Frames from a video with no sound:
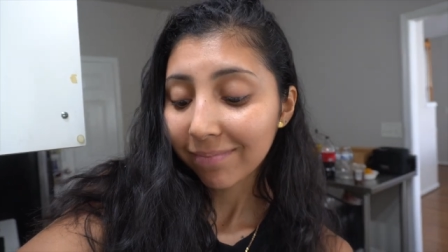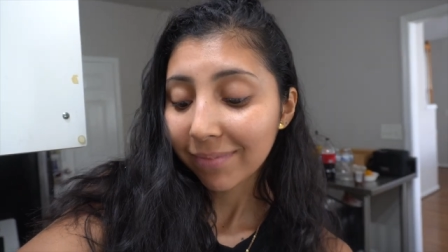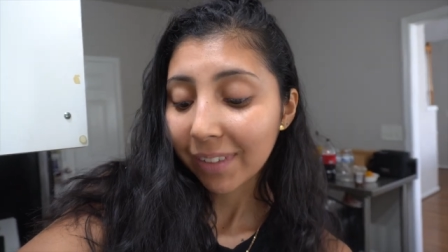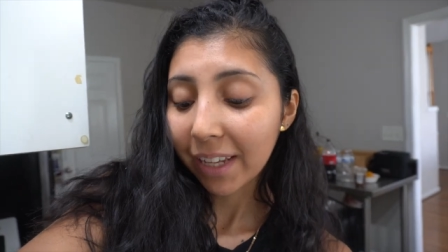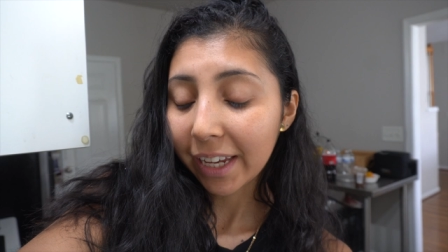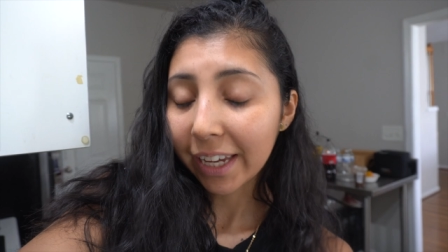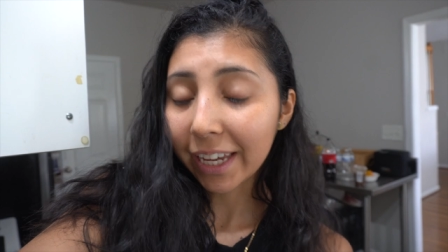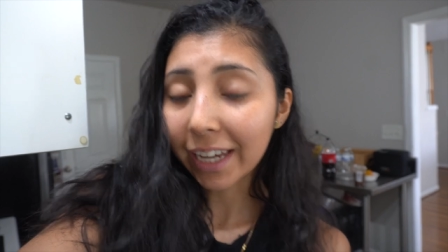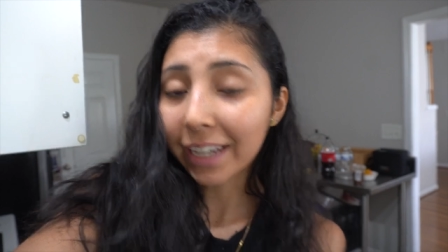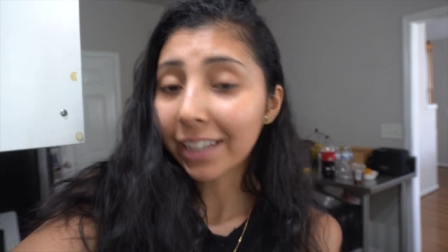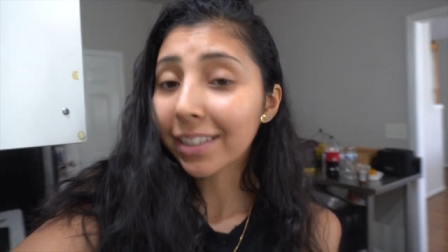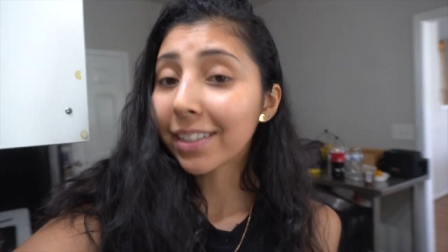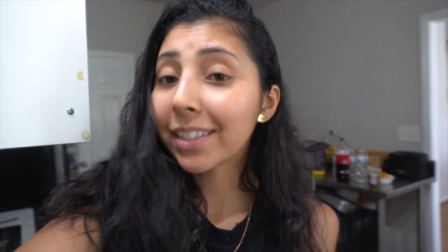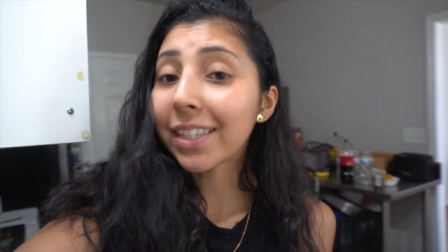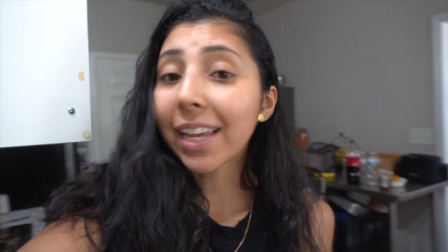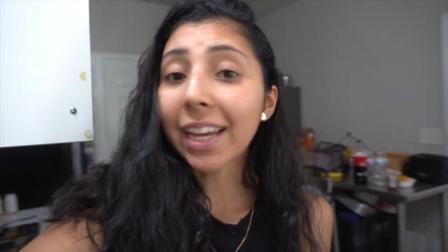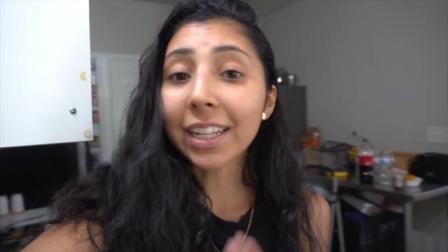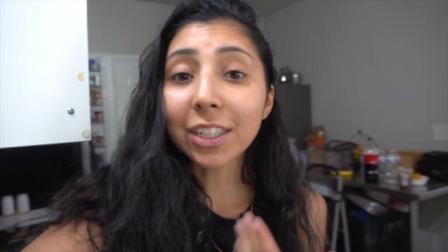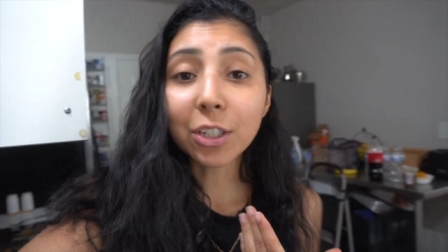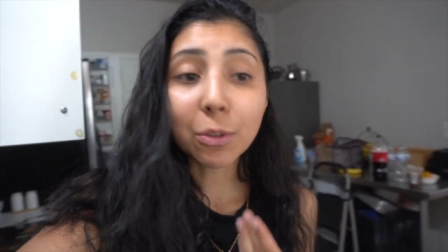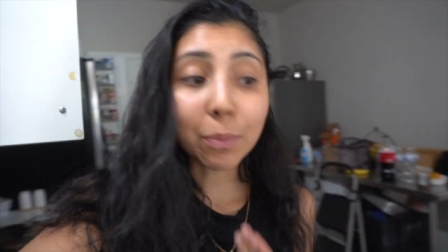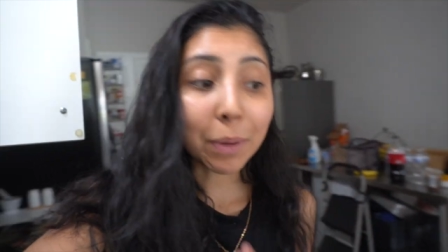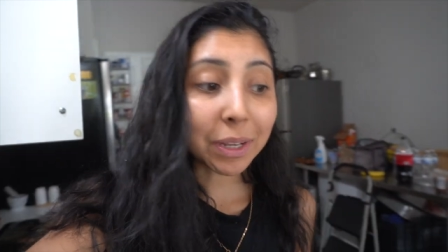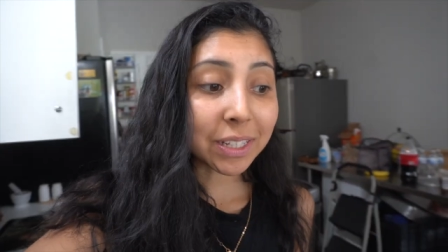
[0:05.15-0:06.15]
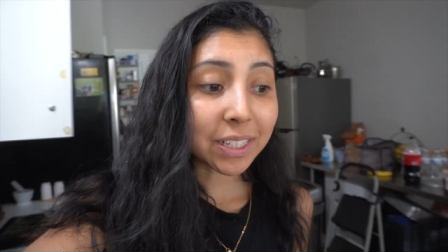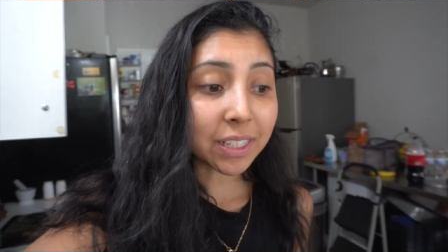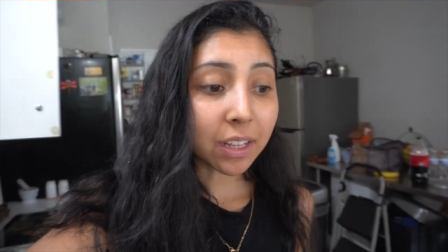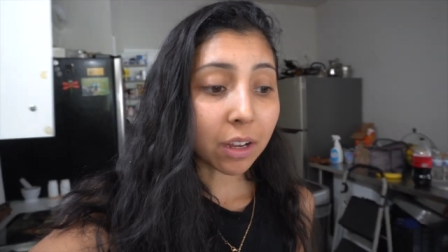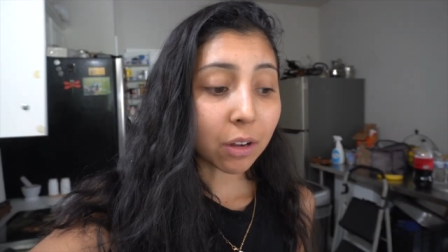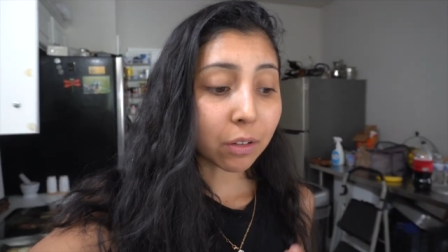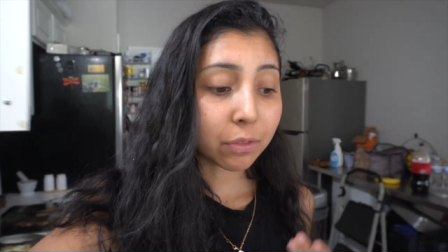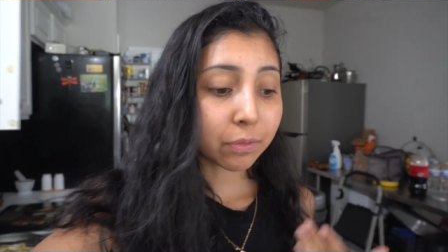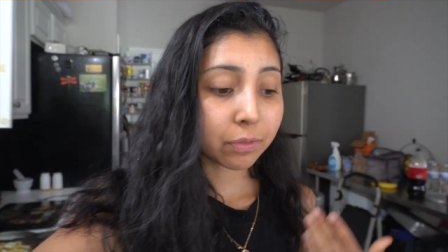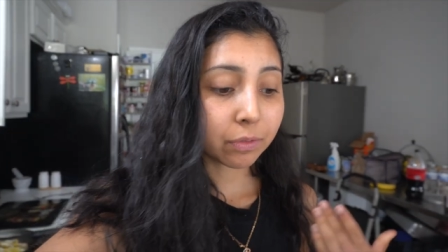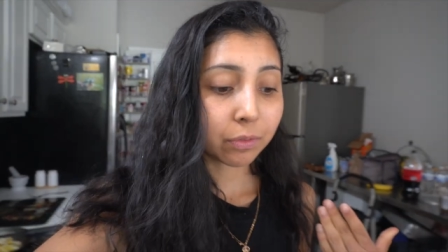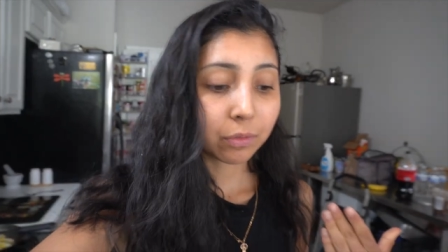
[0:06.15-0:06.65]
Like I said to
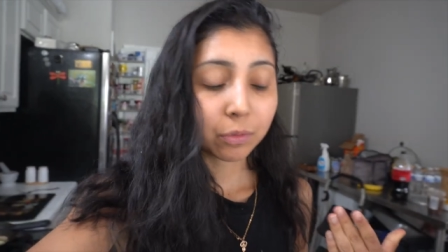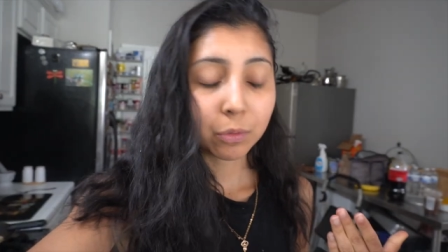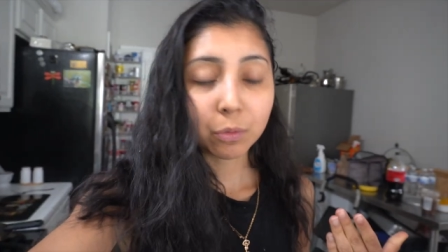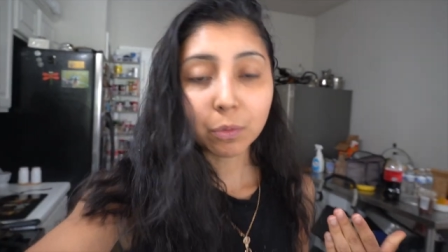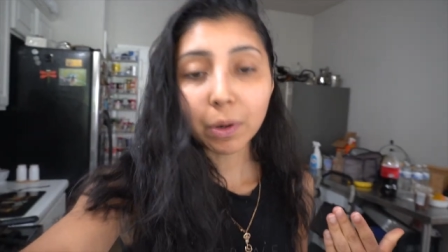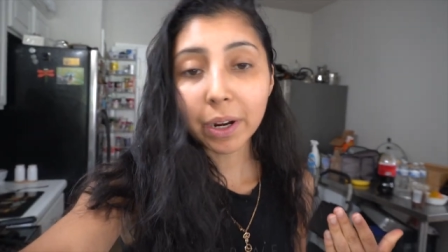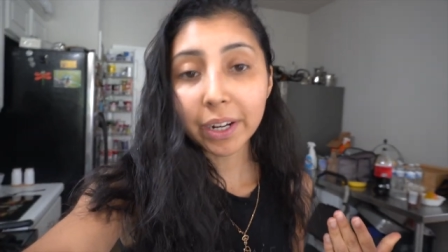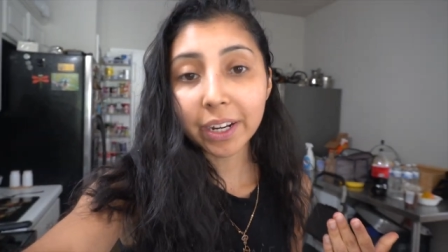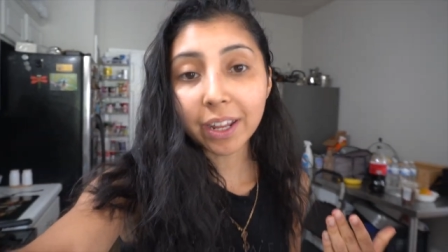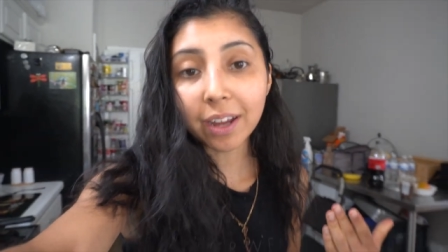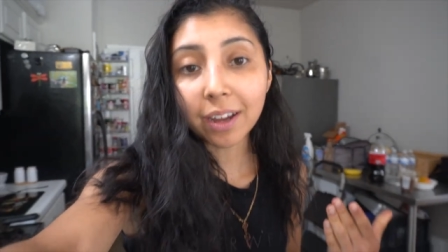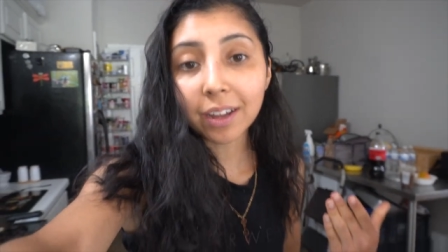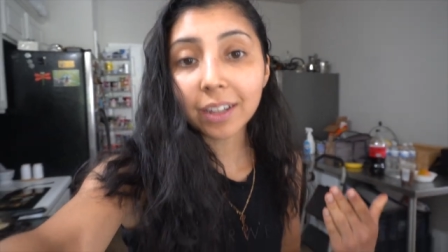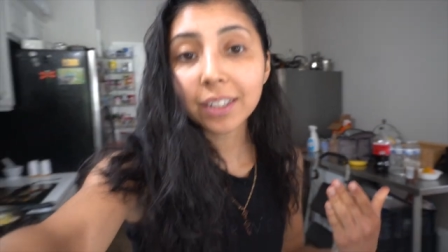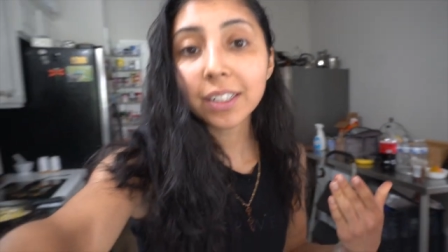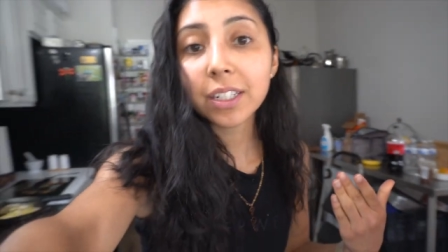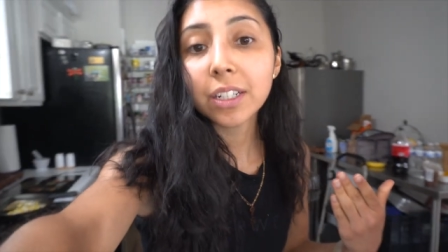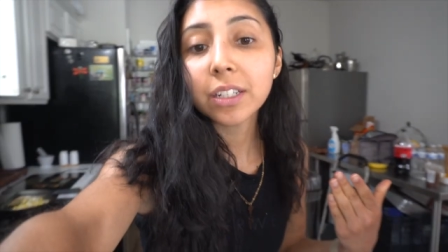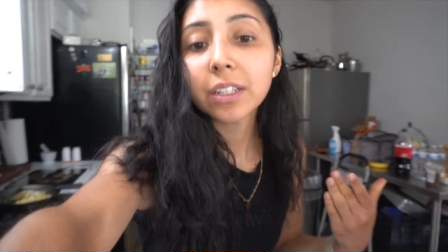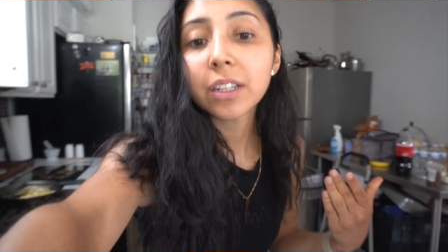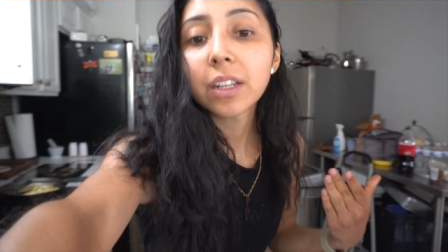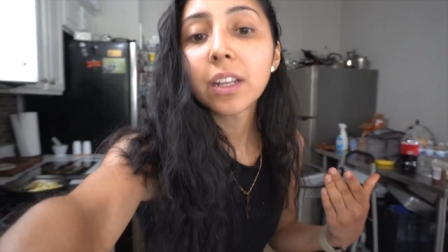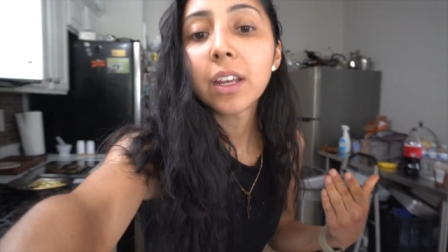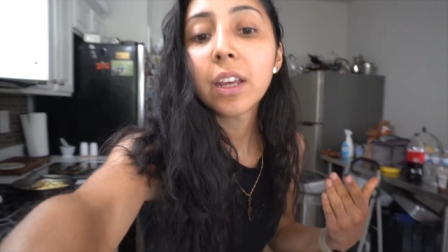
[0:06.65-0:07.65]
myself, why not?